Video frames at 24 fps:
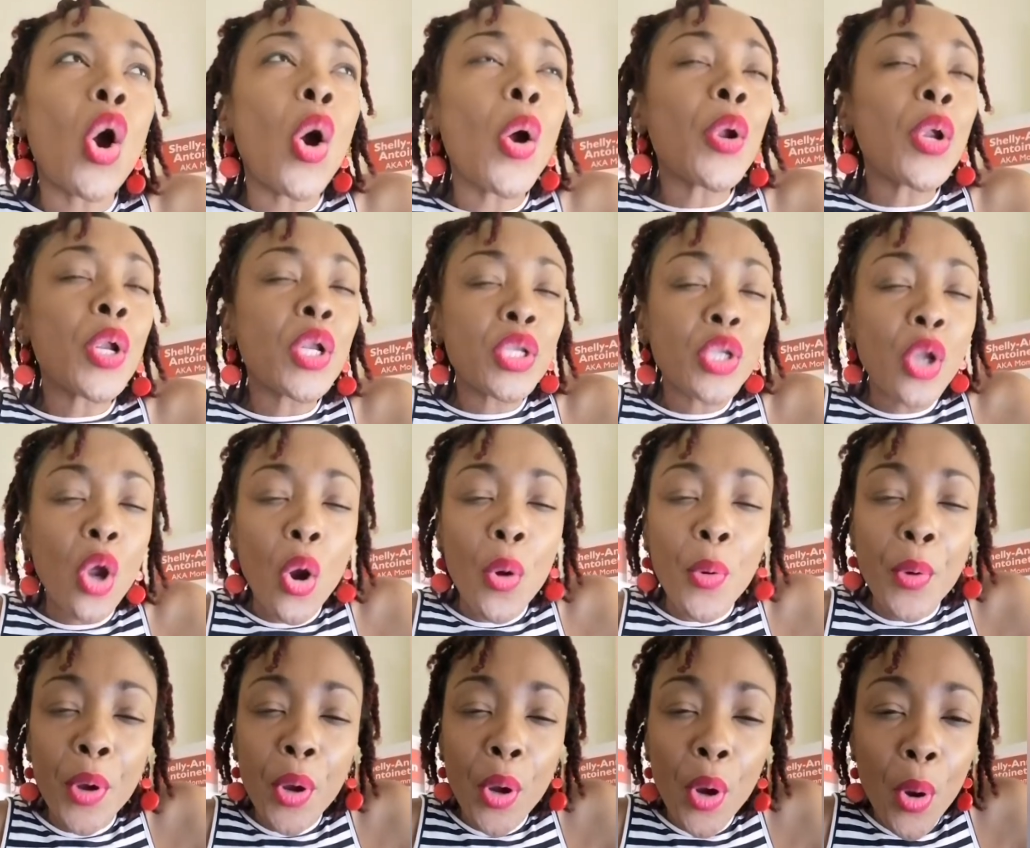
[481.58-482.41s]
or
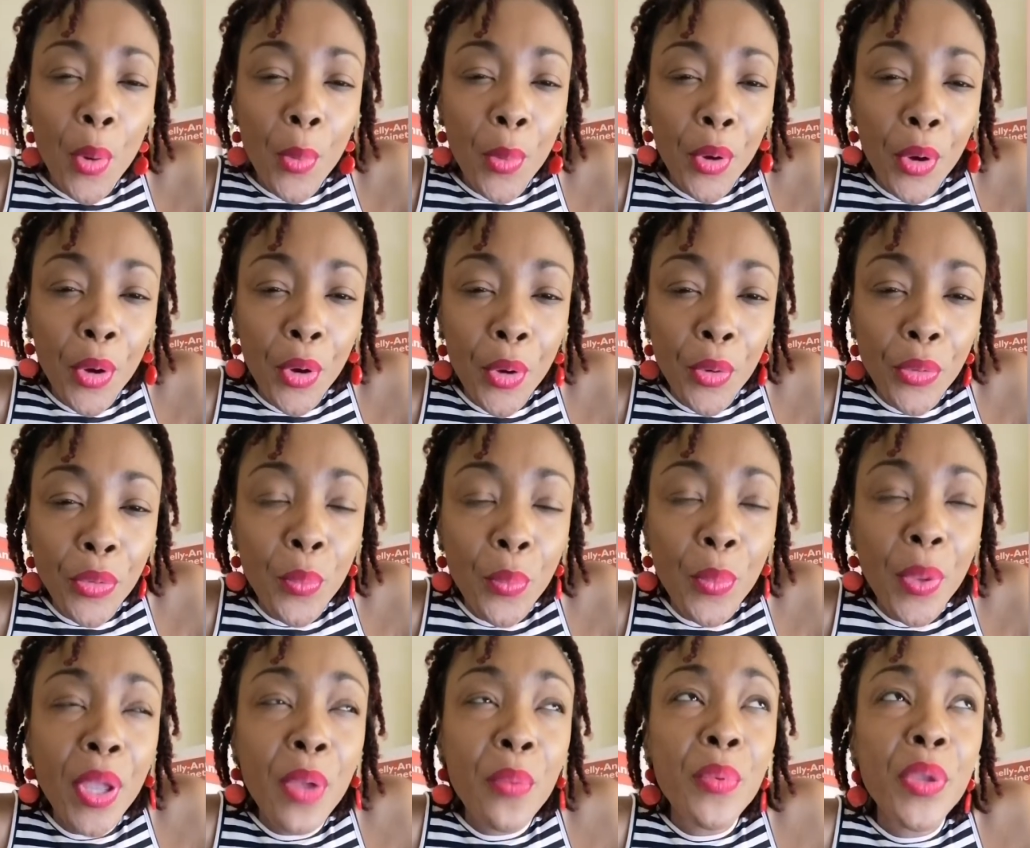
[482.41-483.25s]

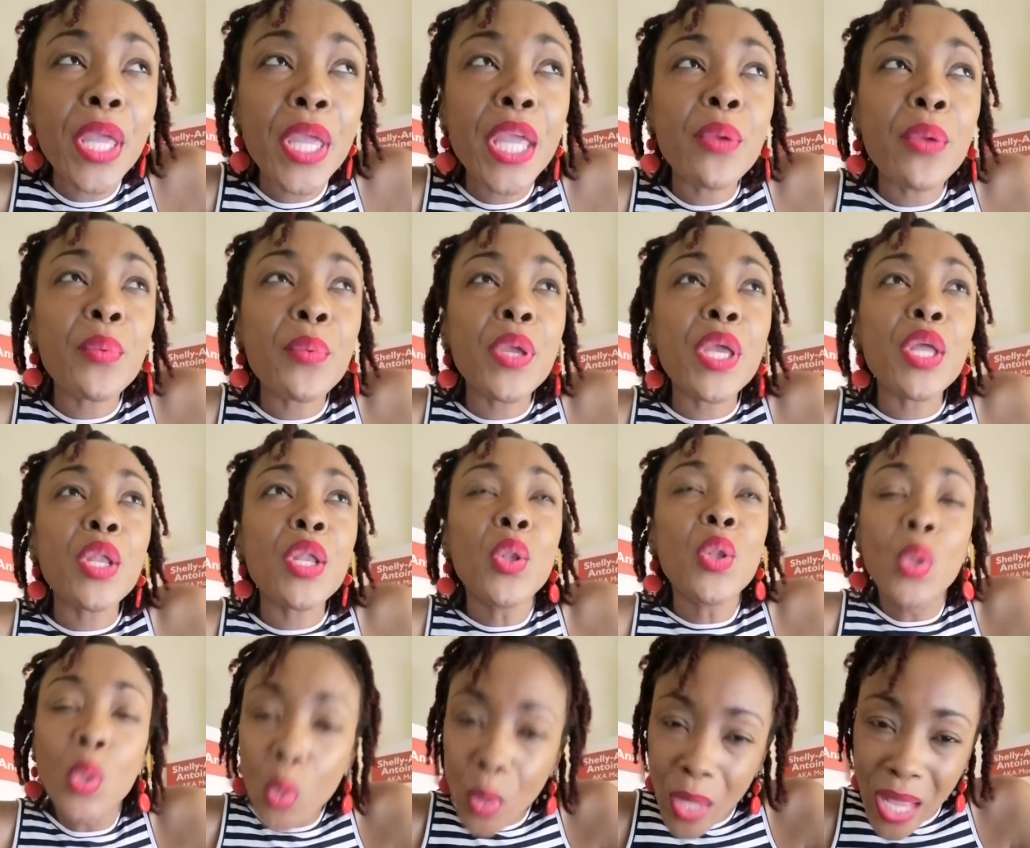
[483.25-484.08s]
the way
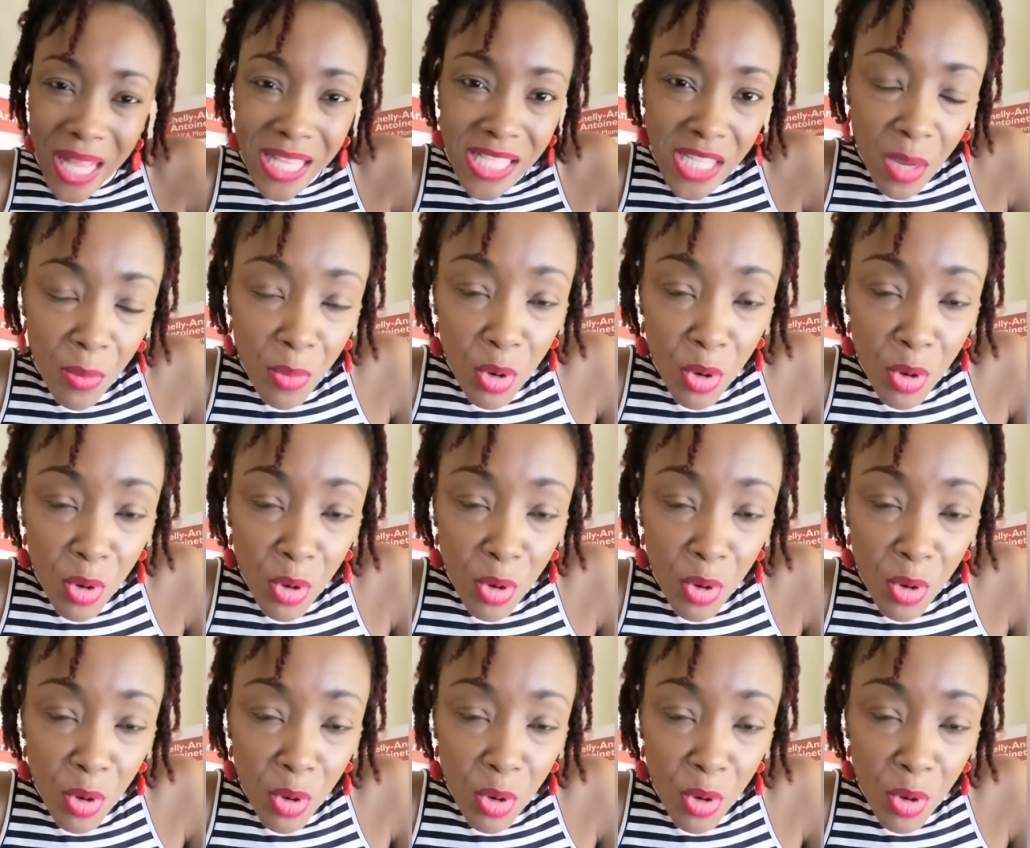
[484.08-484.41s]
we look at